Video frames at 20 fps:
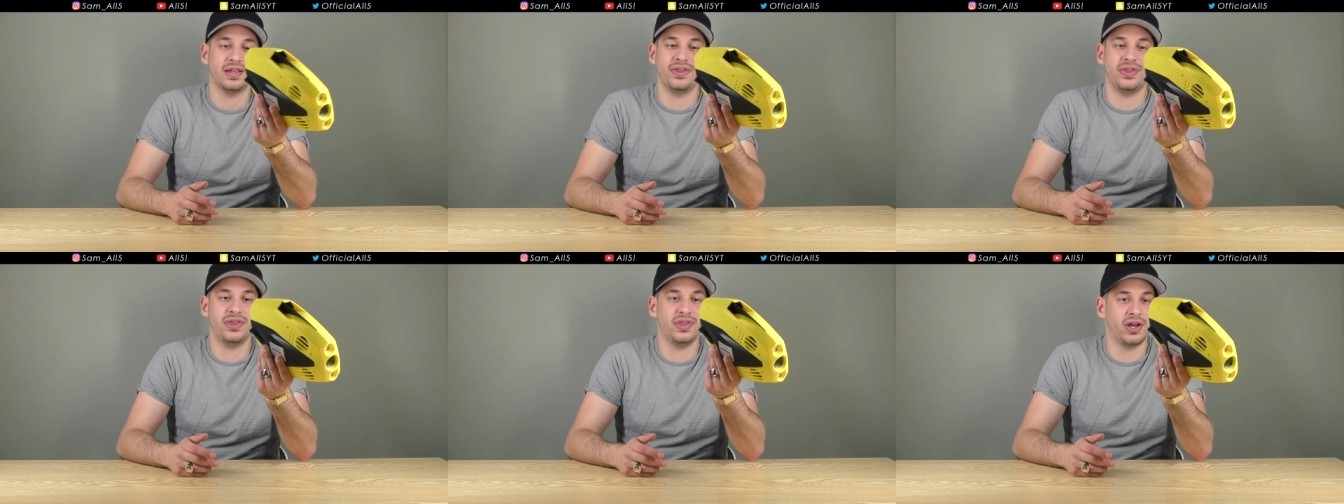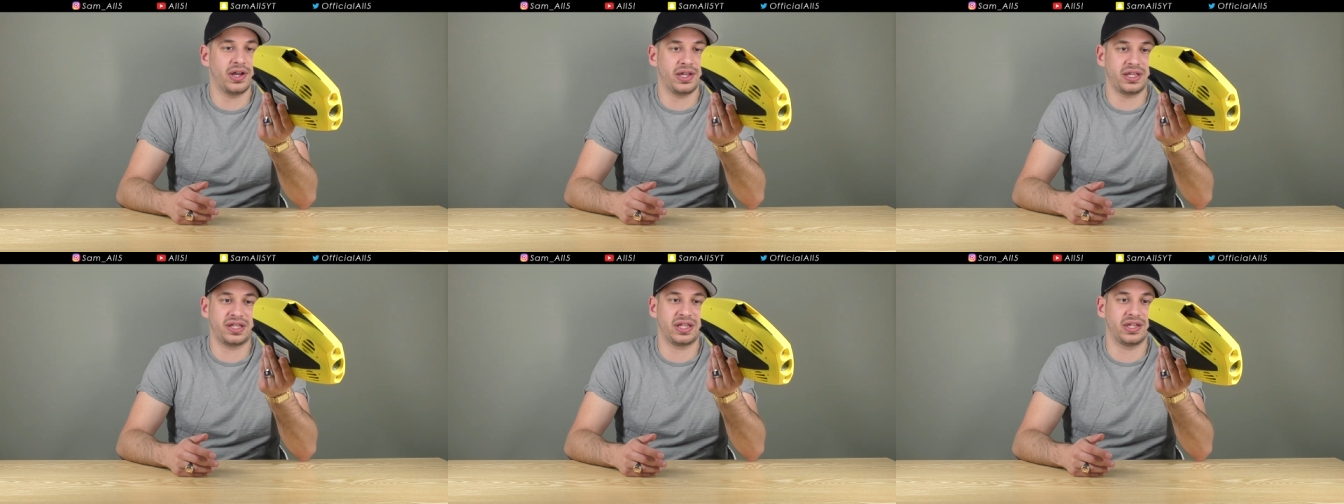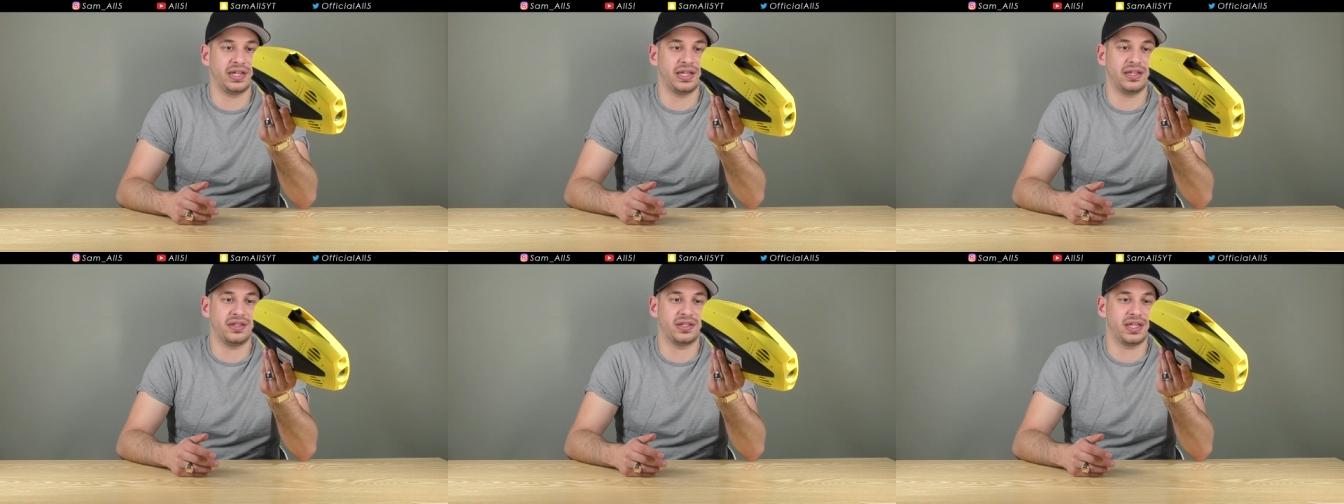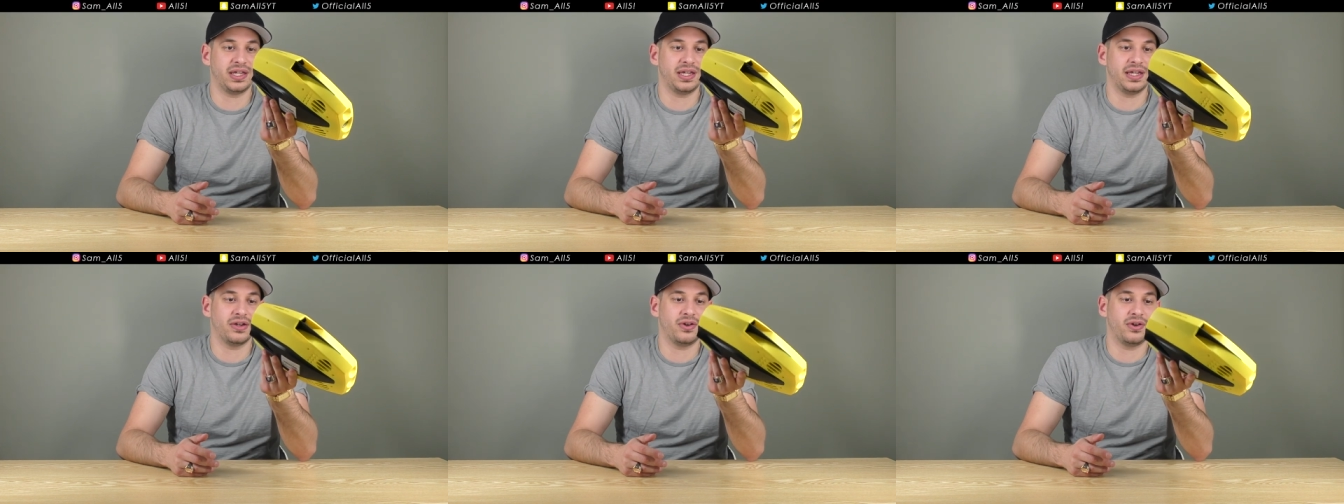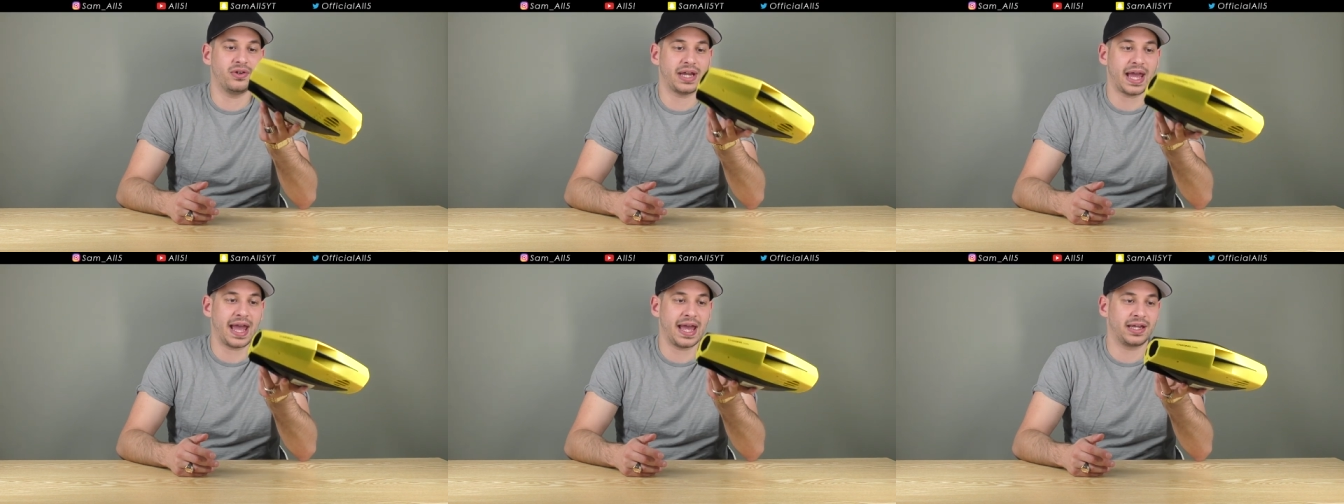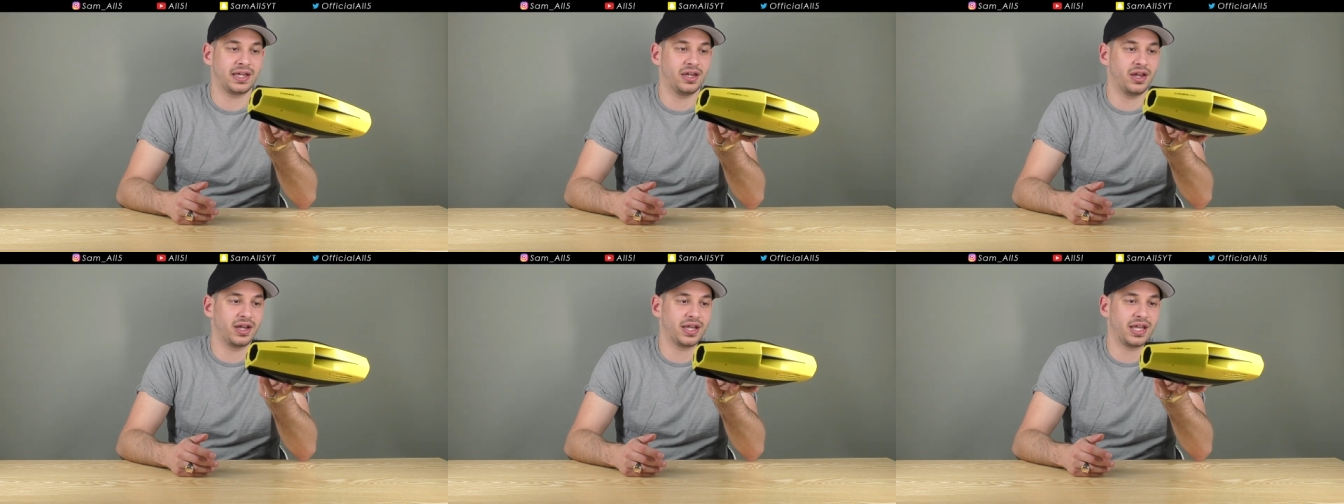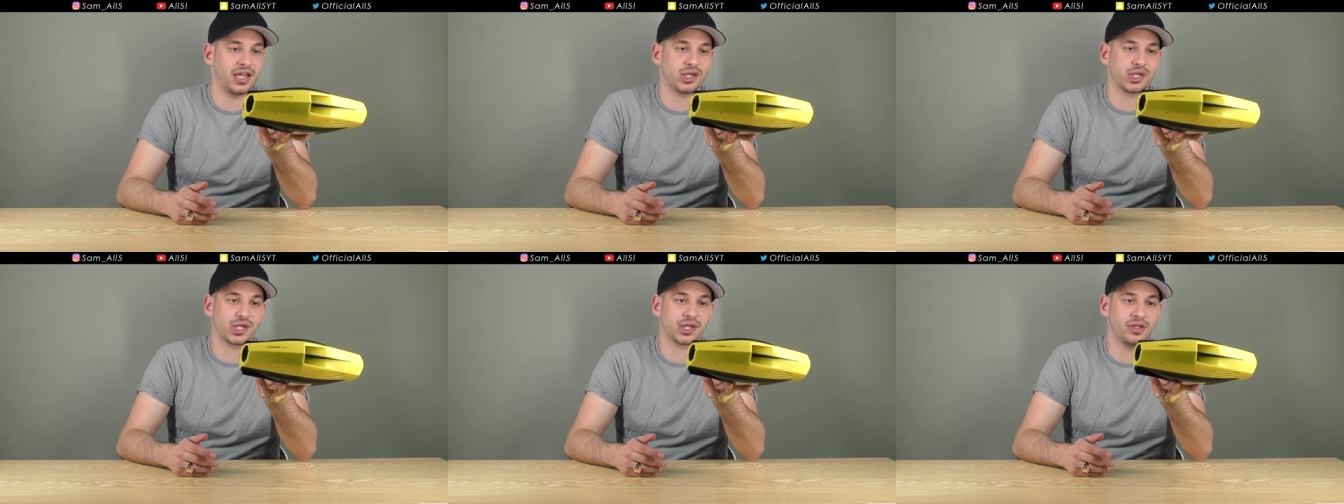nice and easy, on hand
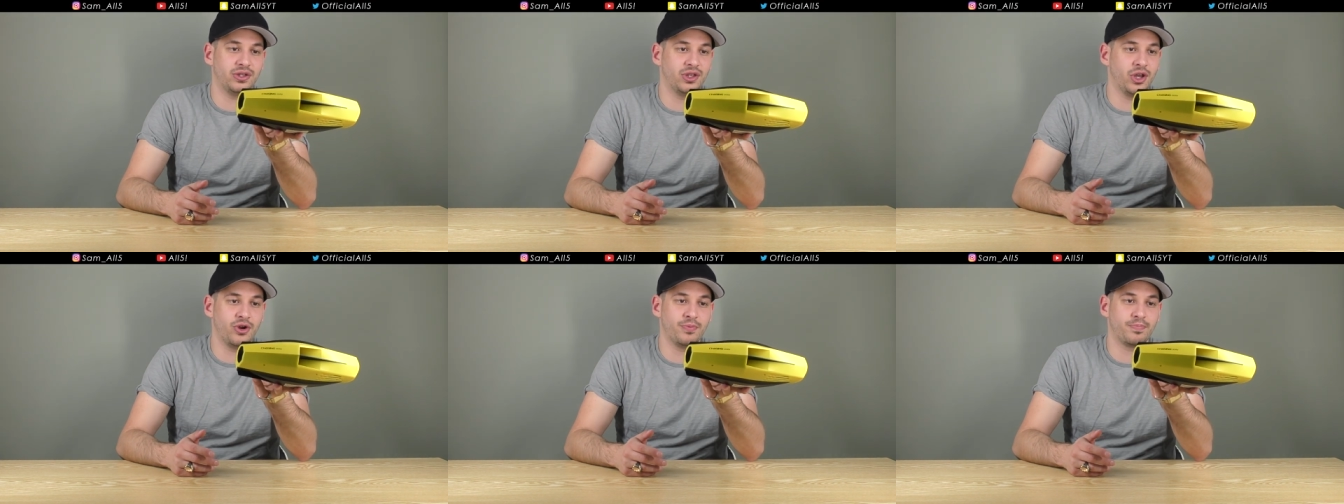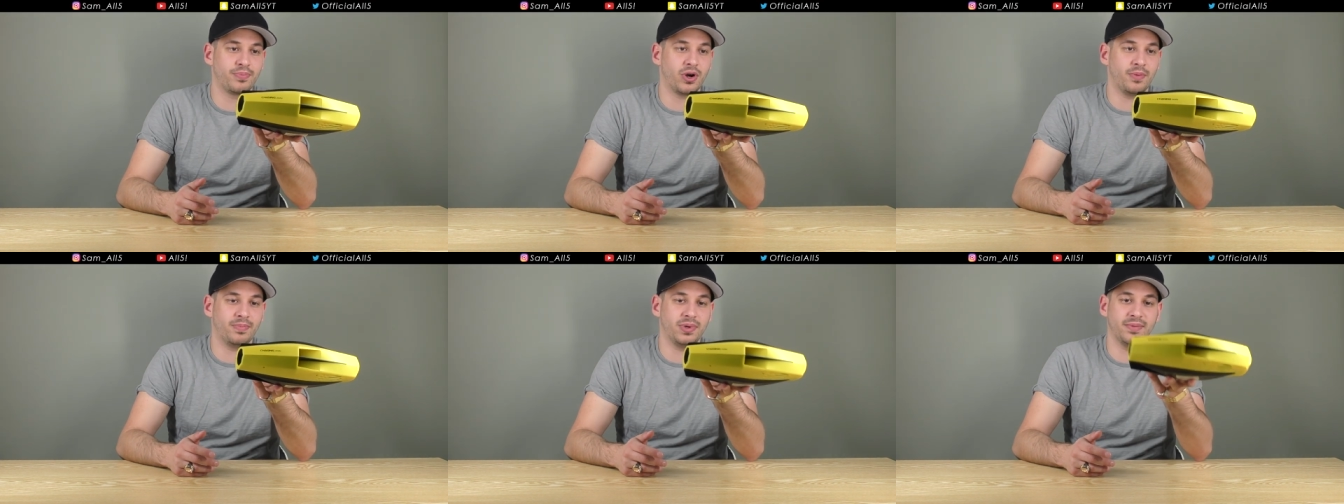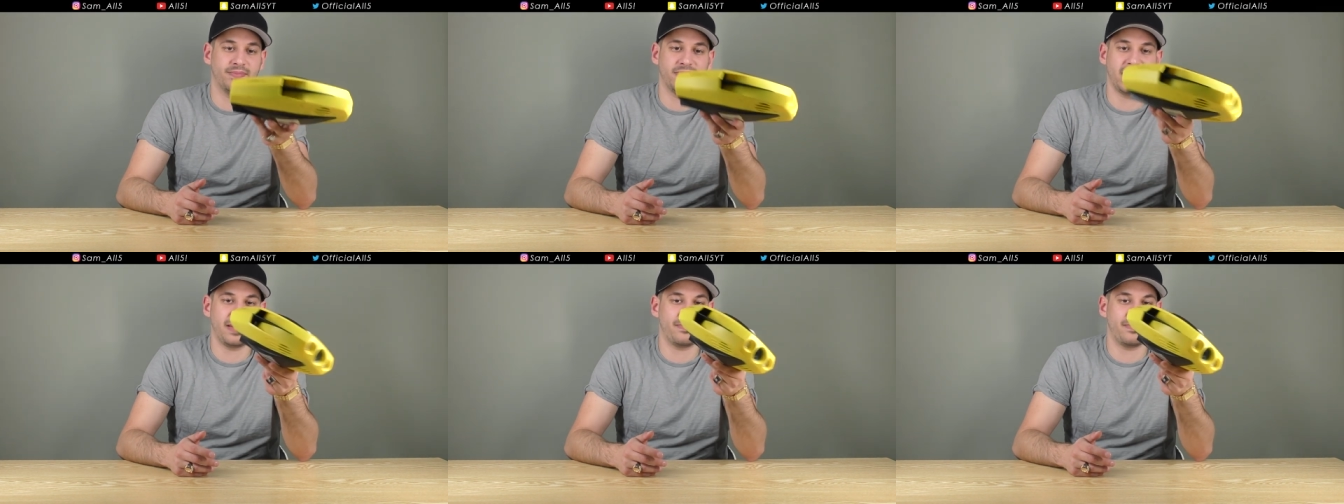luggage, no problem.